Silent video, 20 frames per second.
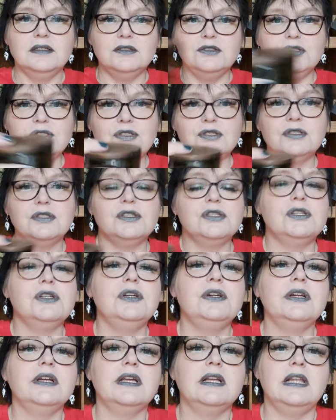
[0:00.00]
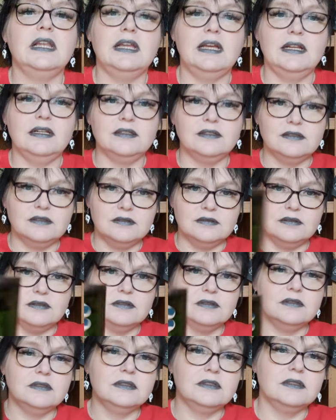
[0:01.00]
just circling,
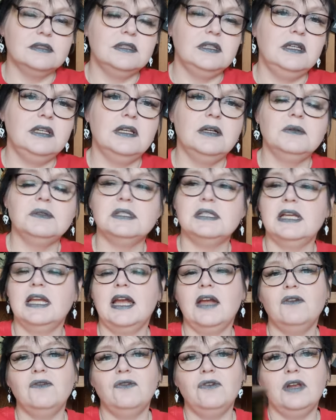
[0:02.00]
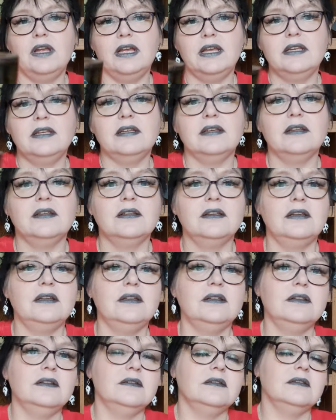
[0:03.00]
you know, to get rid,
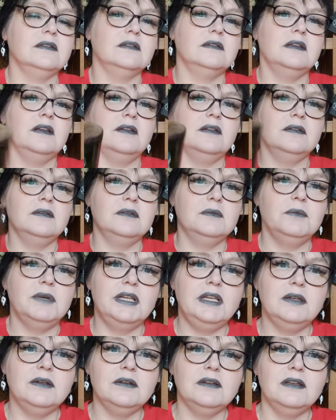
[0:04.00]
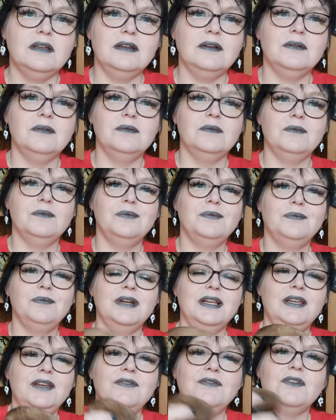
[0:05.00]
when
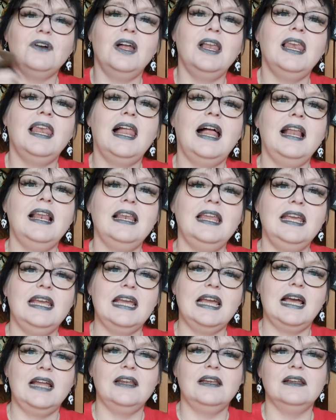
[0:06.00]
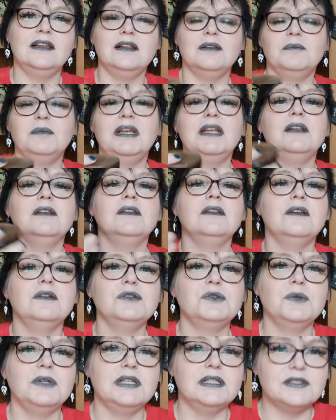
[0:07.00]
you've got a lit candle, I mean,
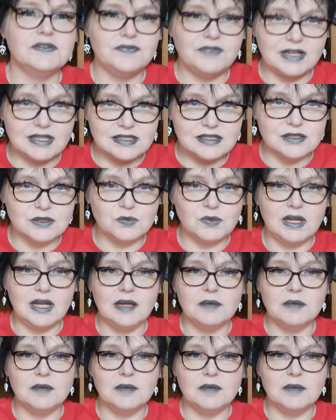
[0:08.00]
not do it as fast as what